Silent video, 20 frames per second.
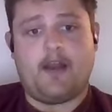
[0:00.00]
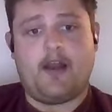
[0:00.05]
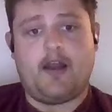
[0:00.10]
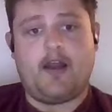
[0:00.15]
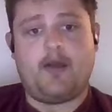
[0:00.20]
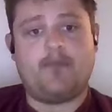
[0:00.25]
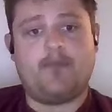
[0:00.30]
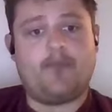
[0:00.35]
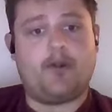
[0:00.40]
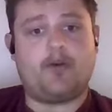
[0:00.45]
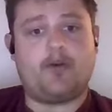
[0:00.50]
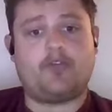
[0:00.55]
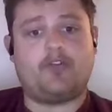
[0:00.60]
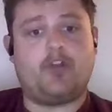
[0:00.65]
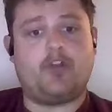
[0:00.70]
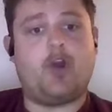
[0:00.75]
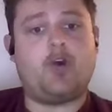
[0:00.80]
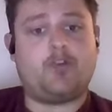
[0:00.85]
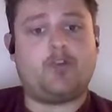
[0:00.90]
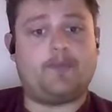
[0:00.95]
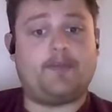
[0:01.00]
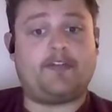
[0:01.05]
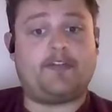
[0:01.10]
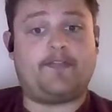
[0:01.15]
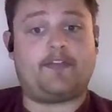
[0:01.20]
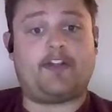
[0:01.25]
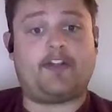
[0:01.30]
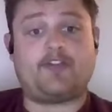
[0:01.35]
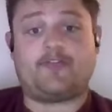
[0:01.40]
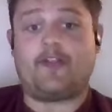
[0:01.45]
There was no
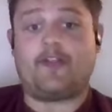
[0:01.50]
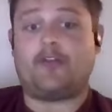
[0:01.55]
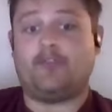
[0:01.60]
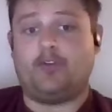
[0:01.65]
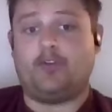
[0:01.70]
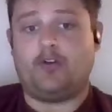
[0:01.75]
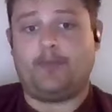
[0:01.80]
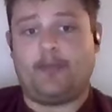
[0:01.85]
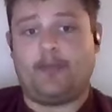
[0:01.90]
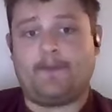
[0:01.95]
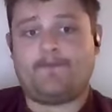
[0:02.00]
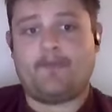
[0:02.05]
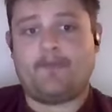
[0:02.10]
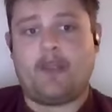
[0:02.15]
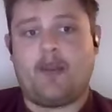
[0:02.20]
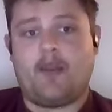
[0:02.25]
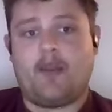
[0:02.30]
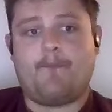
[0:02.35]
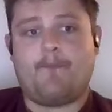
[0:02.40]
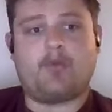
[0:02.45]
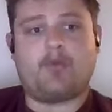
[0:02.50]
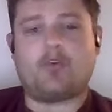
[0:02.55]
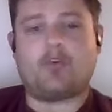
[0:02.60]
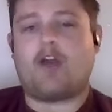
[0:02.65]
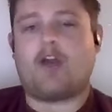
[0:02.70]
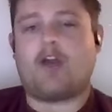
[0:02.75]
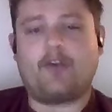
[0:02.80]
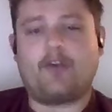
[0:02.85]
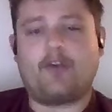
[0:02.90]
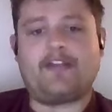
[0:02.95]
specific language that was new to me, but
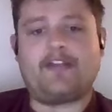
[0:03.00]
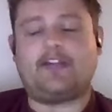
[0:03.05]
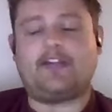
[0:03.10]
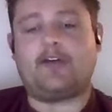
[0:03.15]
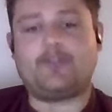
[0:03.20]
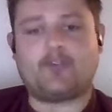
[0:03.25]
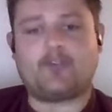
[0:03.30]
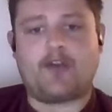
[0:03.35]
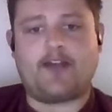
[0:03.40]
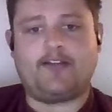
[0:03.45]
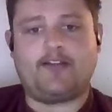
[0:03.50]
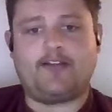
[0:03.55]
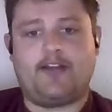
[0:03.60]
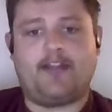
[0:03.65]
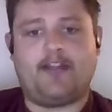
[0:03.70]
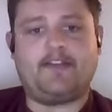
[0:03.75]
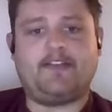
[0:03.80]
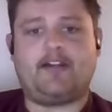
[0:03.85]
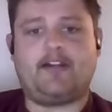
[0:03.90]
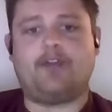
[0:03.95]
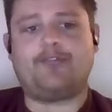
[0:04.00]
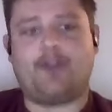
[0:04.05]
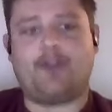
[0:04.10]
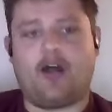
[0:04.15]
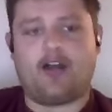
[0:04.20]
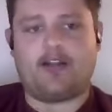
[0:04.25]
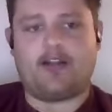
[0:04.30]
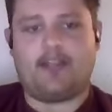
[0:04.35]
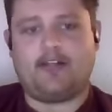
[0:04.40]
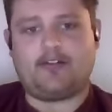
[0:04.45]
recovery is self-directed and
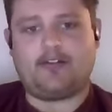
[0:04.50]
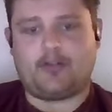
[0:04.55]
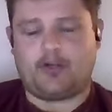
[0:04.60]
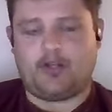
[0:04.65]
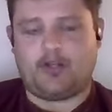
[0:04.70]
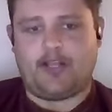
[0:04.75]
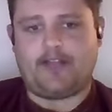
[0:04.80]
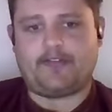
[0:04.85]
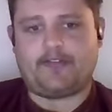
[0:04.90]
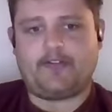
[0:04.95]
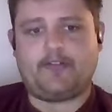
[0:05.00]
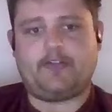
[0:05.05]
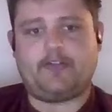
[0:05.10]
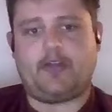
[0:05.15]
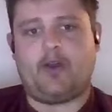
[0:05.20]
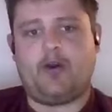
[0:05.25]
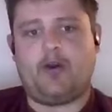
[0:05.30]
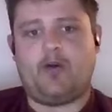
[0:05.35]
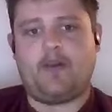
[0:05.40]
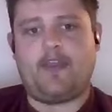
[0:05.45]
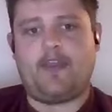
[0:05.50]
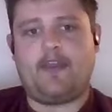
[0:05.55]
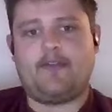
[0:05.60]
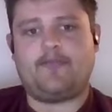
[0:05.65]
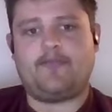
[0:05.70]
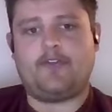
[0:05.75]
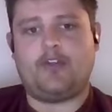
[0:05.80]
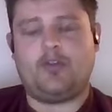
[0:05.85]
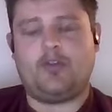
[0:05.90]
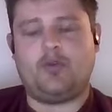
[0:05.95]
self-talk, internalized. So
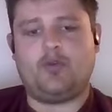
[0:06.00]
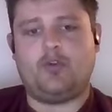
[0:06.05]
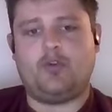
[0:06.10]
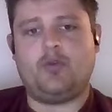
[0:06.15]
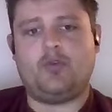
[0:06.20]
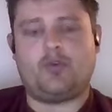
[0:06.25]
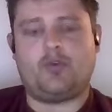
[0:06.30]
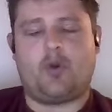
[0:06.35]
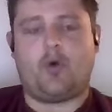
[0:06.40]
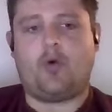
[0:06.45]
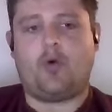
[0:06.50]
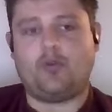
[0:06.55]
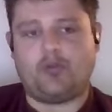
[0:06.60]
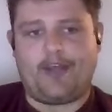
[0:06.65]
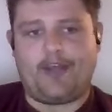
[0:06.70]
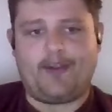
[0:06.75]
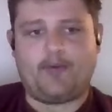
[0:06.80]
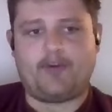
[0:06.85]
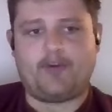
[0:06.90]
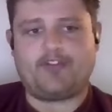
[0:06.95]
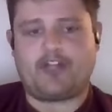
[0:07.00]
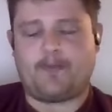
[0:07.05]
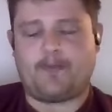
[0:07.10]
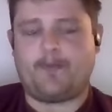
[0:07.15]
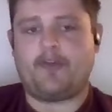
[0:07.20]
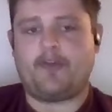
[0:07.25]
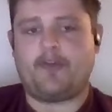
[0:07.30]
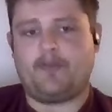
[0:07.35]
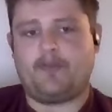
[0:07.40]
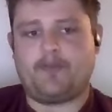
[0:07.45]
if you use old language, it
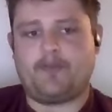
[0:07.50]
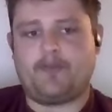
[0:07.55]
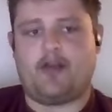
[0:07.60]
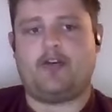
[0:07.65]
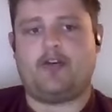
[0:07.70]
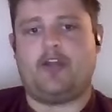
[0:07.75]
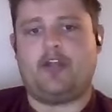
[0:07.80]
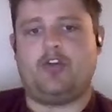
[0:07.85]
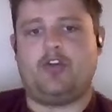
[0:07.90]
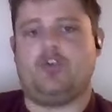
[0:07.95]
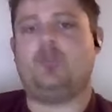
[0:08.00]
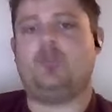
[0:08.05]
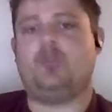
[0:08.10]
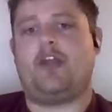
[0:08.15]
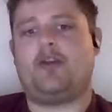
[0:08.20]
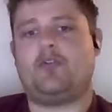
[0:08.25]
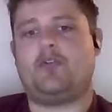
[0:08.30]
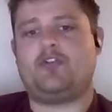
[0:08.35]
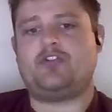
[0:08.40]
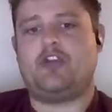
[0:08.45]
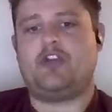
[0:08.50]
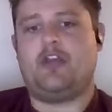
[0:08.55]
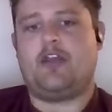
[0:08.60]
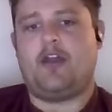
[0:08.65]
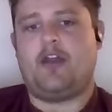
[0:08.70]
puts them down, and new language